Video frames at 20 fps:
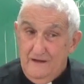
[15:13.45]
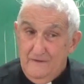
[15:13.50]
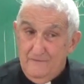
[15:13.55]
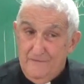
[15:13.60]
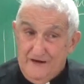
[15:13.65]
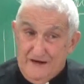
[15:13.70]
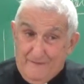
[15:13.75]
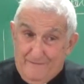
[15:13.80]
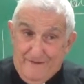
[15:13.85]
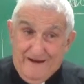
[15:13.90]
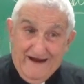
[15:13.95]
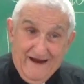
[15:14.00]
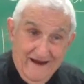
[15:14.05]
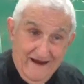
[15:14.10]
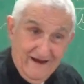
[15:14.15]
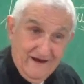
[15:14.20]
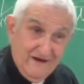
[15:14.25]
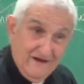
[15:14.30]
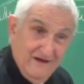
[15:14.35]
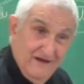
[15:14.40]

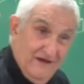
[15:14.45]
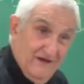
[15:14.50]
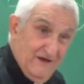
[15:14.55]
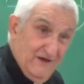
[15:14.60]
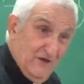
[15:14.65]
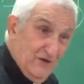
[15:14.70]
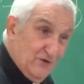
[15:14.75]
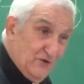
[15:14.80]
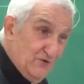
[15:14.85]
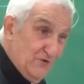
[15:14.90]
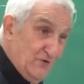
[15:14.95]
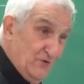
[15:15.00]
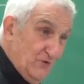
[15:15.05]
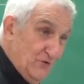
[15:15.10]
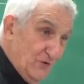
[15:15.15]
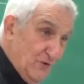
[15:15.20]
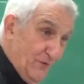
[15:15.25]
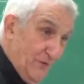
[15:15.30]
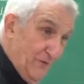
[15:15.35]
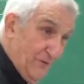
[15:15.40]
prepared to
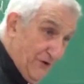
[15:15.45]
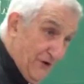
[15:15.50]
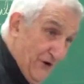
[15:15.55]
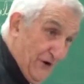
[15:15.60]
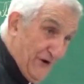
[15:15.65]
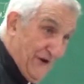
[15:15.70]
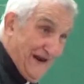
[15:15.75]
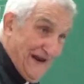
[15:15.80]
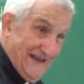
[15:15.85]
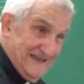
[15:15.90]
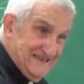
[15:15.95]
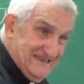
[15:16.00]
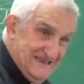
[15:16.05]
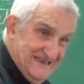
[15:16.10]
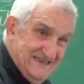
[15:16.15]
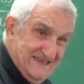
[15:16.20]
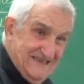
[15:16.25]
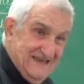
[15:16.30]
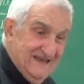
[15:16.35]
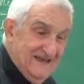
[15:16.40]

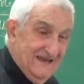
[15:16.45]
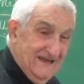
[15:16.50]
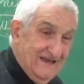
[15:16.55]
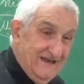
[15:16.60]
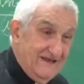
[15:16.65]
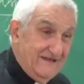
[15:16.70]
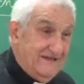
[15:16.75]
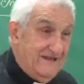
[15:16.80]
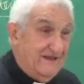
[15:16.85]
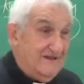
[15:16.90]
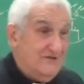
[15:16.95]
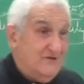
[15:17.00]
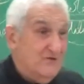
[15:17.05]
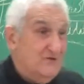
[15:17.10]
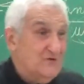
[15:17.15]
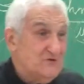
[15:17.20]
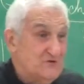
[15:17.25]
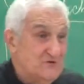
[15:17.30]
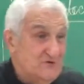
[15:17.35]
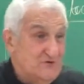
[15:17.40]
progress than
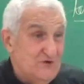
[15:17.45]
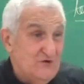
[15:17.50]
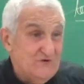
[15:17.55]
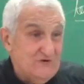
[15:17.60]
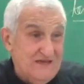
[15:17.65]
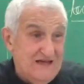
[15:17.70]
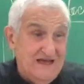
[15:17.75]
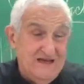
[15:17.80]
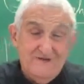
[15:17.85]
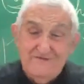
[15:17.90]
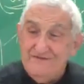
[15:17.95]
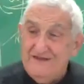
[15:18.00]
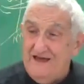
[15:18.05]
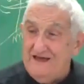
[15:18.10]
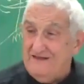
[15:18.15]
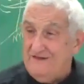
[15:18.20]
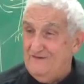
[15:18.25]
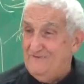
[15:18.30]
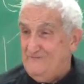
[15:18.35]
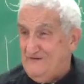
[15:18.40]
those who don't have
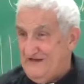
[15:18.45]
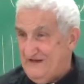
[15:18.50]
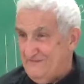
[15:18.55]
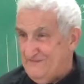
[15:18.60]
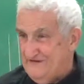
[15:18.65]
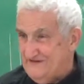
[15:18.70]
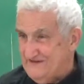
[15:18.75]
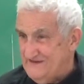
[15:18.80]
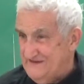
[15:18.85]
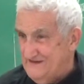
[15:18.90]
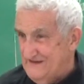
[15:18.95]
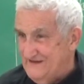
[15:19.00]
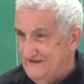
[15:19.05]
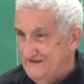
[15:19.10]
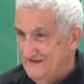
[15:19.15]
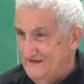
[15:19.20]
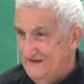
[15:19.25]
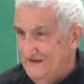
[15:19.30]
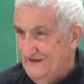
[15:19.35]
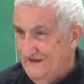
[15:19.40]
that capacity.
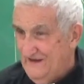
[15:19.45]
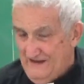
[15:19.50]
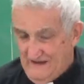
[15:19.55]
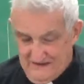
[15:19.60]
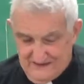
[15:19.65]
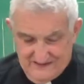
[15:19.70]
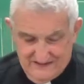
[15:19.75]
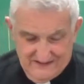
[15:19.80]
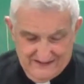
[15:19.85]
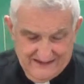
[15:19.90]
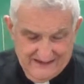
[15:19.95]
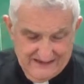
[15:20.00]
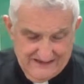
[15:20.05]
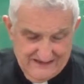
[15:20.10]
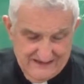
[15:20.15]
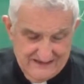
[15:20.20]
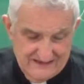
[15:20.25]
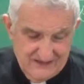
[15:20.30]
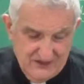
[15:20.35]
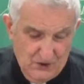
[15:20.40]
That
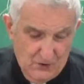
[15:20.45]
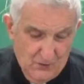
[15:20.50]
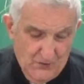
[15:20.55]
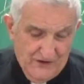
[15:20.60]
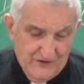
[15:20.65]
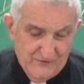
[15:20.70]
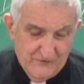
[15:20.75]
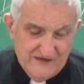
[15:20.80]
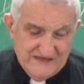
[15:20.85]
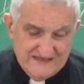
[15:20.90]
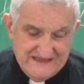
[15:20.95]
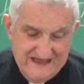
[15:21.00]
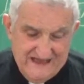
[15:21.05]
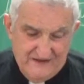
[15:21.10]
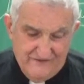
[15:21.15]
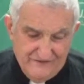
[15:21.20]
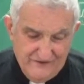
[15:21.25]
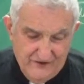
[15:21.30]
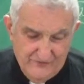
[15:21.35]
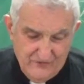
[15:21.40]
is the way. We start
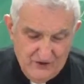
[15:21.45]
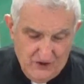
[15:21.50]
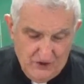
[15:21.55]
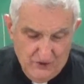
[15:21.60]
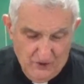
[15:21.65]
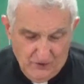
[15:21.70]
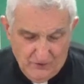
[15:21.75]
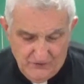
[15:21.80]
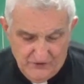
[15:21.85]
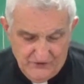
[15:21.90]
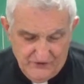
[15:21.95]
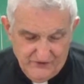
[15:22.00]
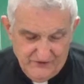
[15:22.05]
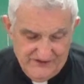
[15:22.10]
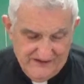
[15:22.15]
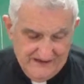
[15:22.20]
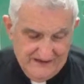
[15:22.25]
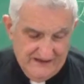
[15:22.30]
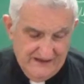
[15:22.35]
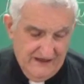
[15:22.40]
from the known to
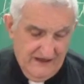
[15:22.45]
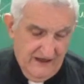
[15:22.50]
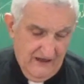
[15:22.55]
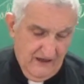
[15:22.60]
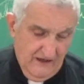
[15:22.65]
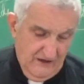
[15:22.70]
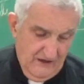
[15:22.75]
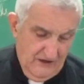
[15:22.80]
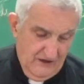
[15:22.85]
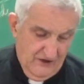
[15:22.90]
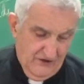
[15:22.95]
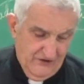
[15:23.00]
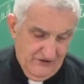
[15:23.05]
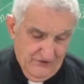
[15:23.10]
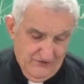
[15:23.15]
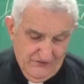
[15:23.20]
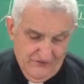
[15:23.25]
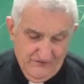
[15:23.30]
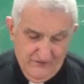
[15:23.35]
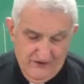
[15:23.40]
the
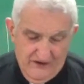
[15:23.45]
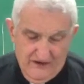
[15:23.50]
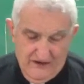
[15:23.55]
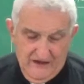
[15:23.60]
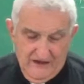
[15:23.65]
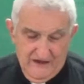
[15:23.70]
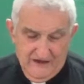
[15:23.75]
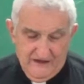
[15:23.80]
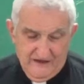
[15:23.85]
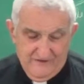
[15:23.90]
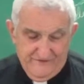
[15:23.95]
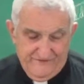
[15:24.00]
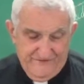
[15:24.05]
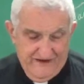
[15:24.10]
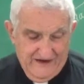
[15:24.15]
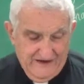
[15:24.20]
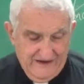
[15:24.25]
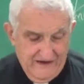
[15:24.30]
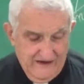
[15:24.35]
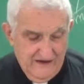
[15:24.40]
unknown. In
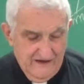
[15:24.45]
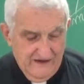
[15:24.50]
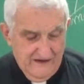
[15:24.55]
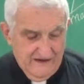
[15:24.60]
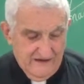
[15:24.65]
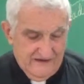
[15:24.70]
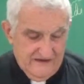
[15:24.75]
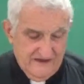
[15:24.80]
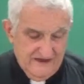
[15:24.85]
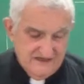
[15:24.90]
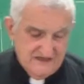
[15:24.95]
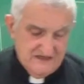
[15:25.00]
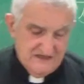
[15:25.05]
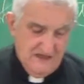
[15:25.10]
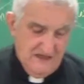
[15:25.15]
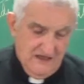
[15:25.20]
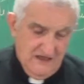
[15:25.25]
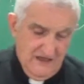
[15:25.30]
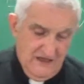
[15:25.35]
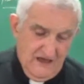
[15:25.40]
fact, it is,
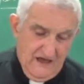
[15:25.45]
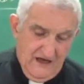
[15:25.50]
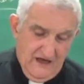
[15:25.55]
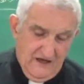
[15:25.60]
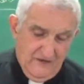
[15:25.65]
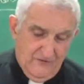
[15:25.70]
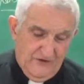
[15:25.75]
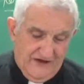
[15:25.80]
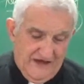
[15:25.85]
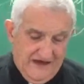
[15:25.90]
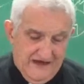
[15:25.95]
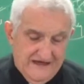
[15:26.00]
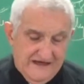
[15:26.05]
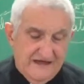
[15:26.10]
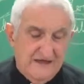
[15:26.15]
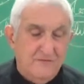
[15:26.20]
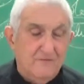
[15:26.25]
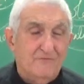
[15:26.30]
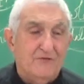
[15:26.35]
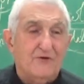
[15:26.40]
we are
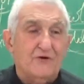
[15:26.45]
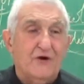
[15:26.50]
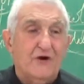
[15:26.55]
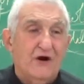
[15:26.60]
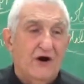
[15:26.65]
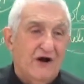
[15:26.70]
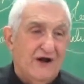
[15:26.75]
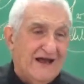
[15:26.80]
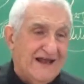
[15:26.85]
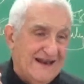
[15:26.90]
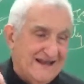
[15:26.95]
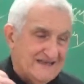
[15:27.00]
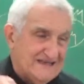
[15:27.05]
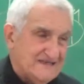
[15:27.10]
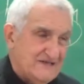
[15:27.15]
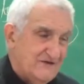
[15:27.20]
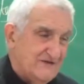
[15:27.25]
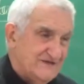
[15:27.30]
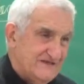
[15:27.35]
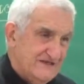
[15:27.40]
in progress
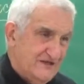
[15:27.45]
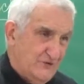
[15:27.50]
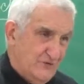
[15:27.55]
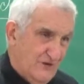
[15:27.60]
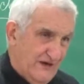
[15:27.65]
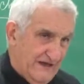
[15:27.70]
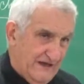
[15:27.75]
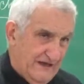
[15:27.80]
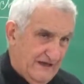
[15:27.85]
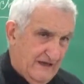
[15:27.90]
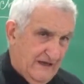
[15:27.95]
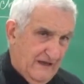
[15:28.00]
continually.